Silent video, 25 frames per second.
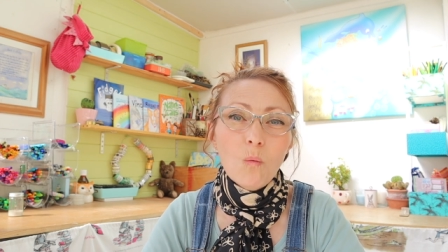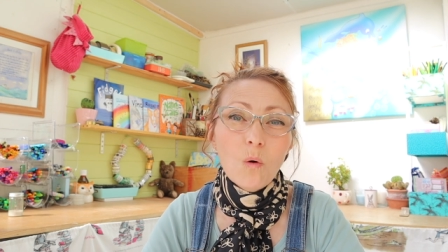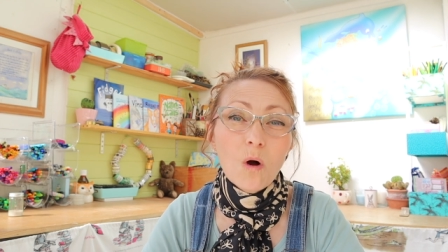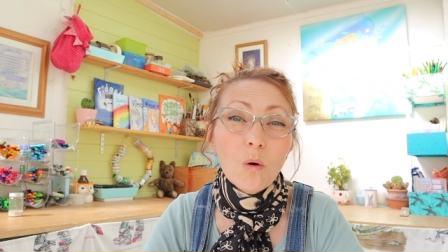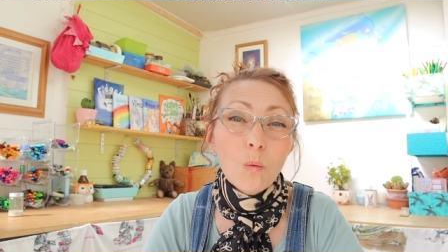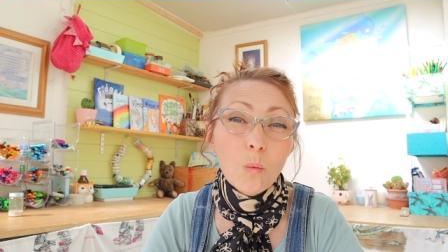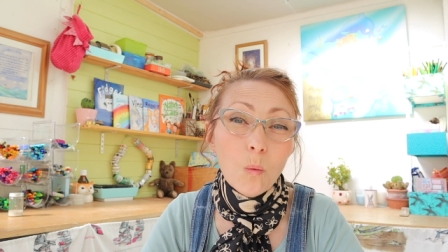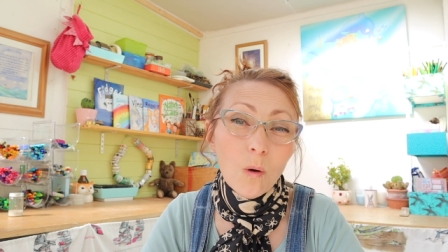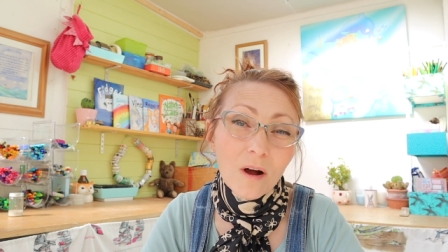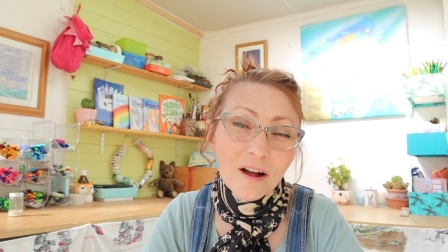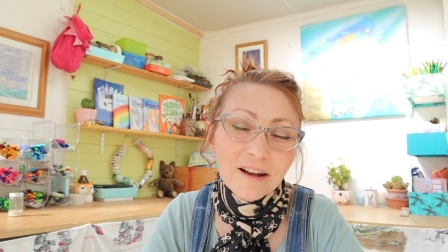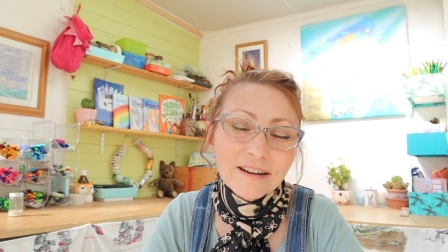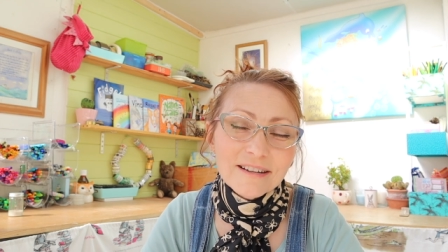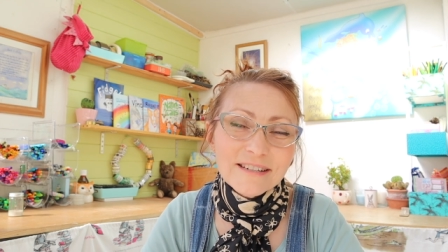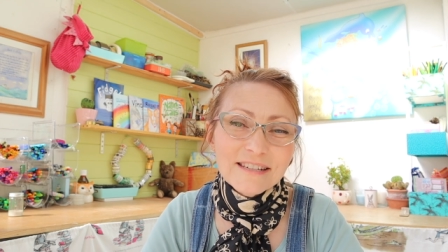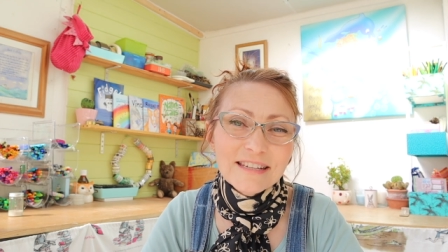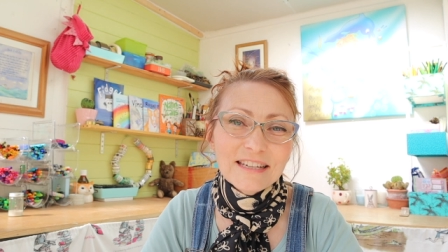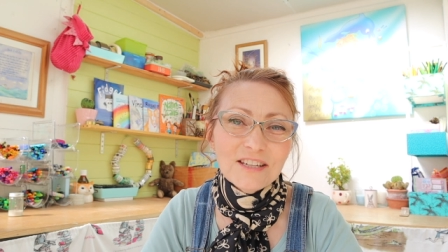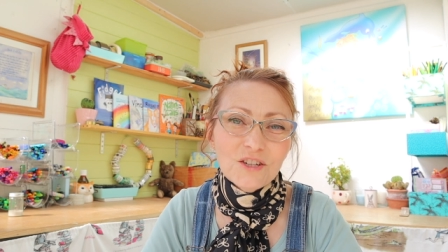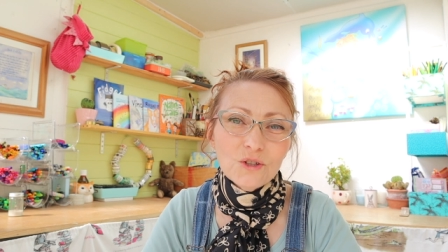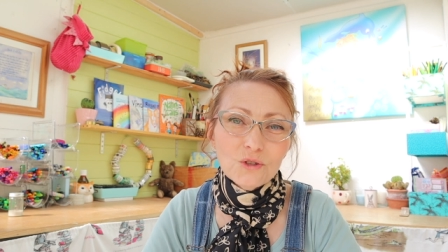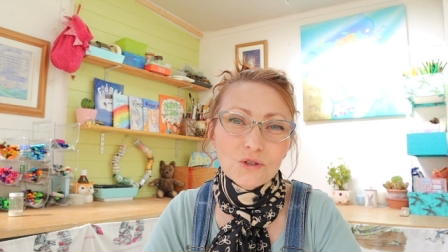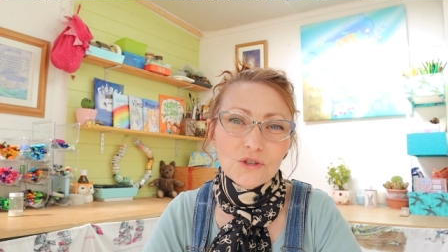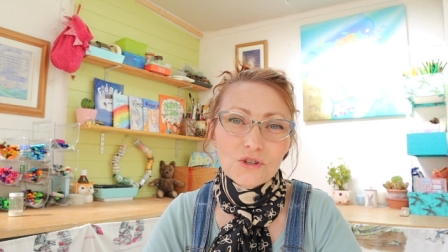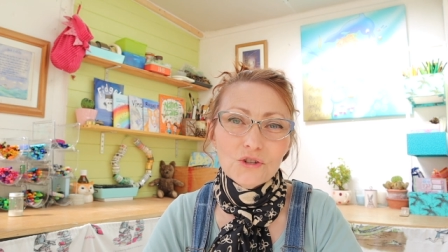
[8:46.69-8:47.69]
what works
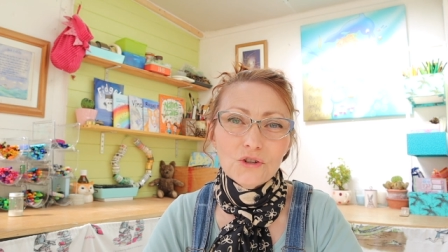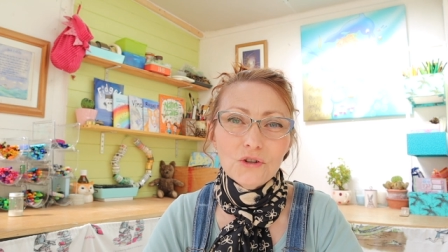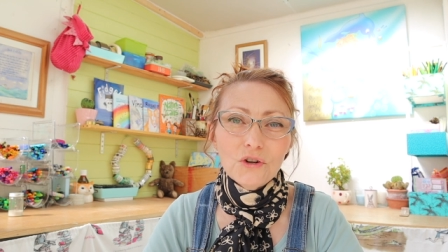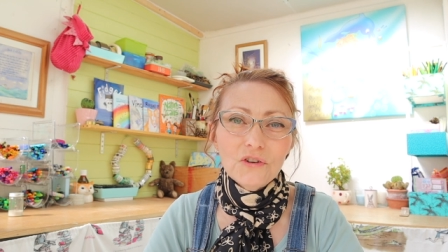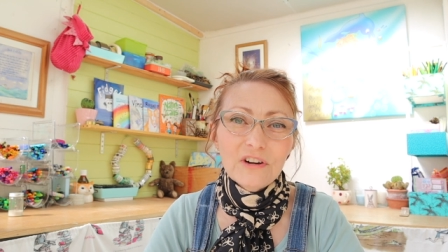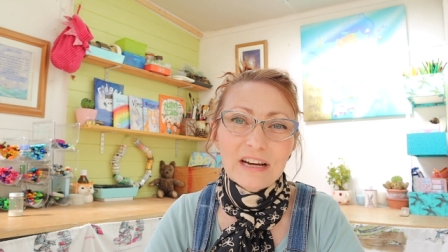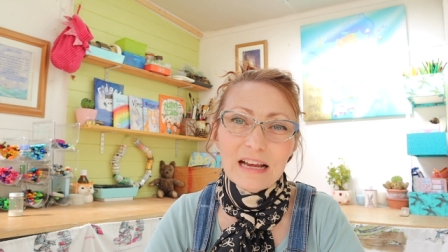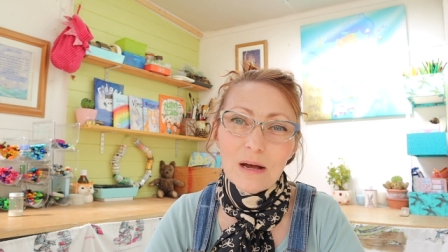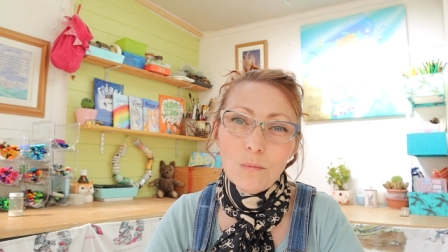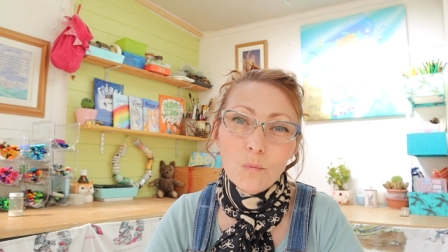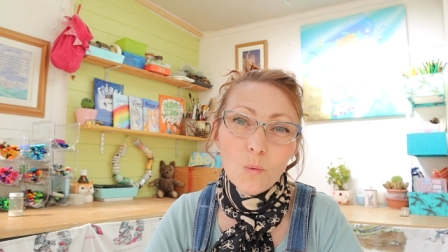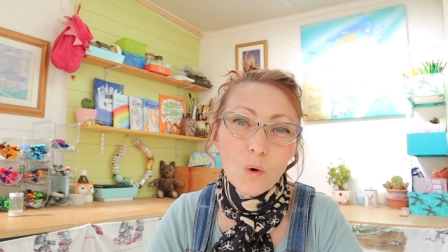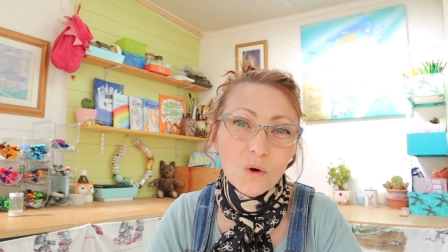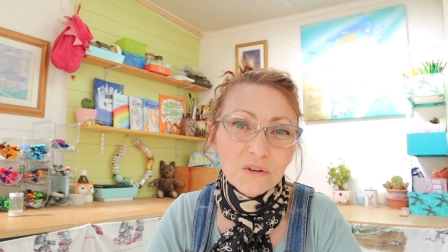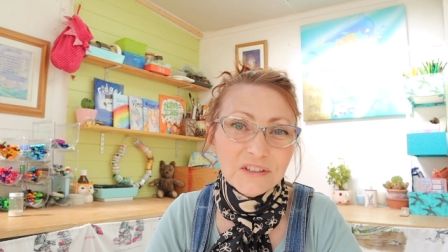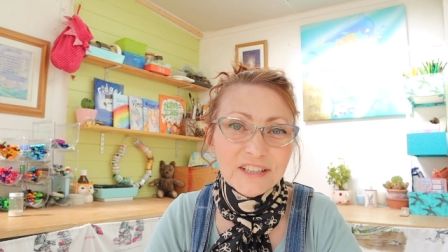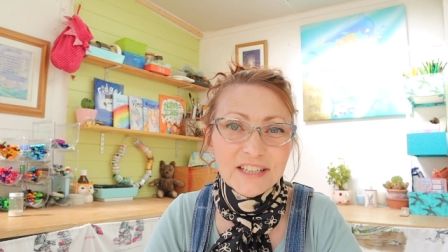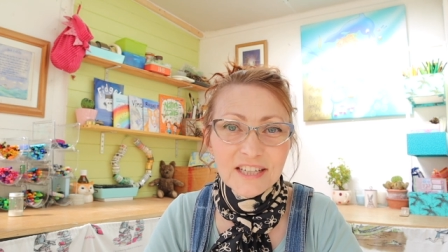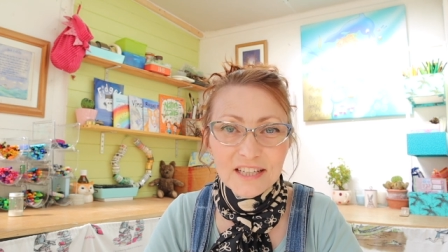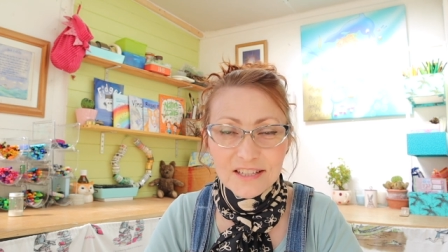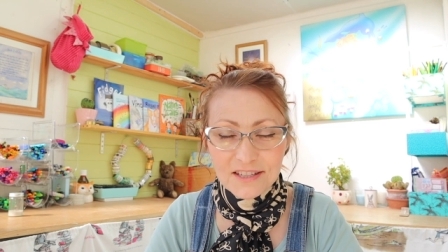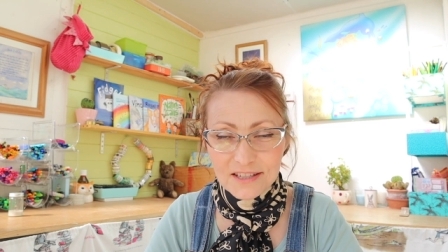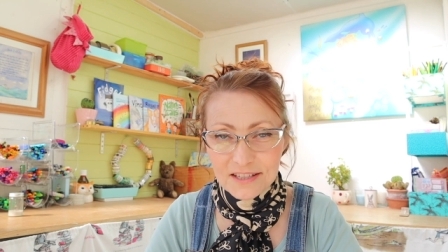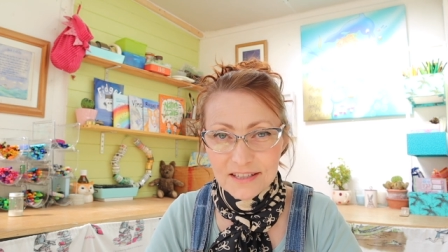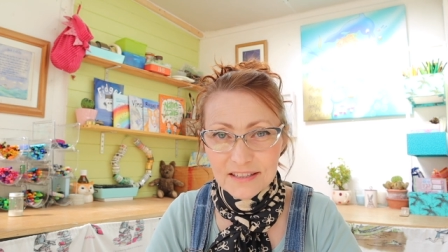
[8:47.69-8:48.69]
in your story and what
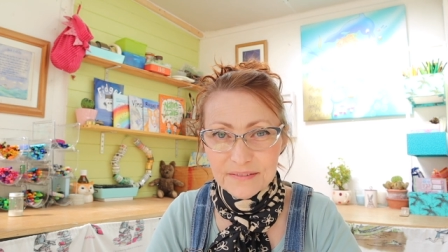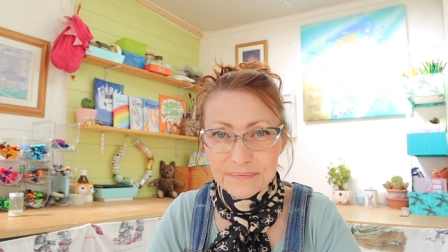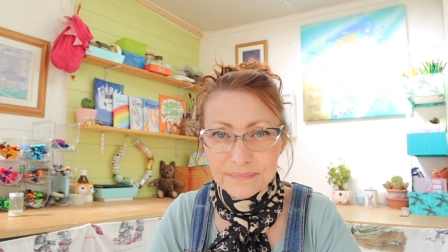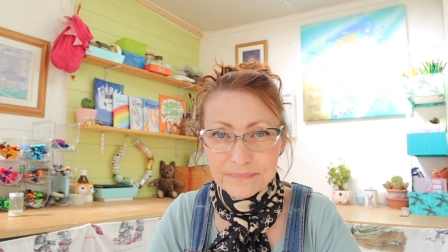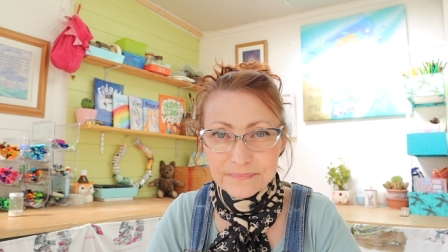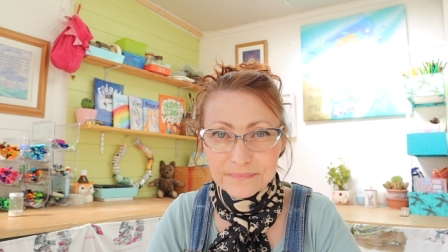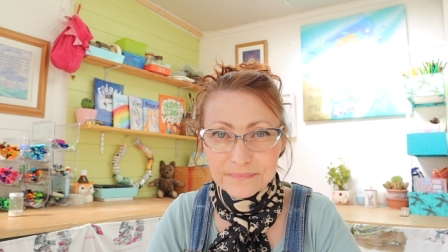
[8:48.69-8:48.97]
doesn't.